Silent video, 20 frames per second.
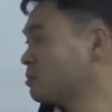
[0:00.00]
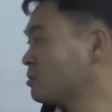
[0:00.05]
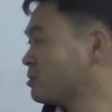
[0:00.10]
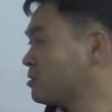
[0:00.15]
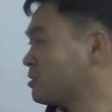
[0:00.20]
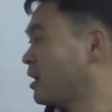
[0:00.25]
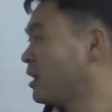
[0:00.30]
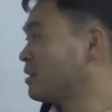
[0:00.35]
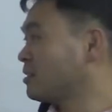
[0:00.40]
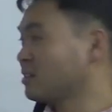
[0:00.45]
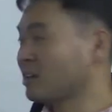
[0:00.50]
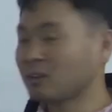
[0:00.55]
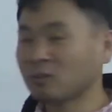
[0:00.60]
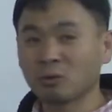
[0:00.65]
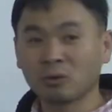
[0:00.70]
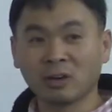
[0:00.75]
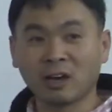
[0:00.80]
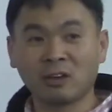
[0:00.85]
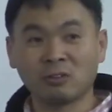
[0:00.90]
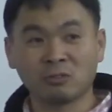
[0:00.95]
stand at
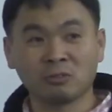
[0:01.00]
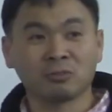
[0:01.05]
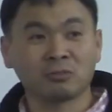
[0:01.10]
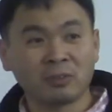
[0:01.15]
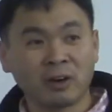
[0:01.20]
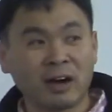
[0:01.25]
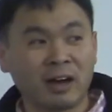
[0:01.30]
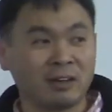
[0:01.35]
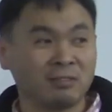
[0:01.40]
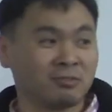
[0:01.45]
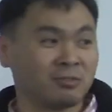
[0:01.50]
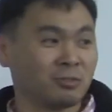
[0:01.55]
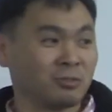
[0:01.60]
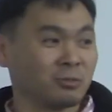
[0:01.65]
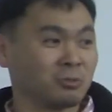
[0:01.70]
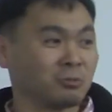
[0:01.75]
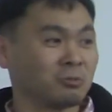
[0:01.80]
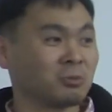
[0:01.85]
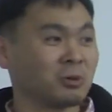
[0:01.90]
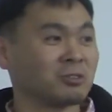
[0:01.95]
location 5,
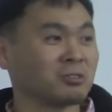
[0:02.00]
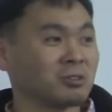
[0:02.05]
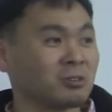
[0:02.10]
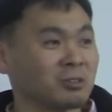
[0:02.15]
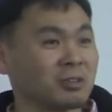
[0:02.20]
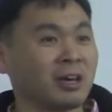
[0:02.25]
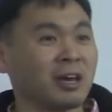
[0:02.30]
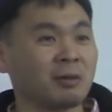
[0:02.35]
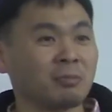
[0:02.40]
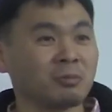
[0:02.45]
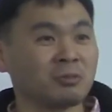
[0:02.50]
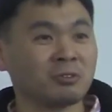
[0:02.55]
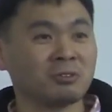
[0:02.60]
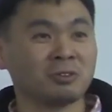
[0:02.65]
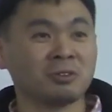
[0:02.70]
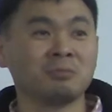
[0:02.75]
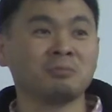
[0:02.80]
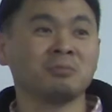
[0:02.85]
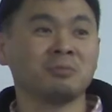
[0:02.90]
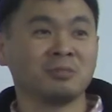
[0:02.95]
what's going to happen to
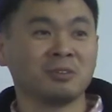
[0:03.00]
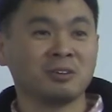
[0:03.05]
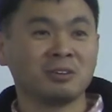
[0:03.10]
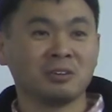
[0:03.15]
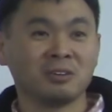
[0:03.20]
him?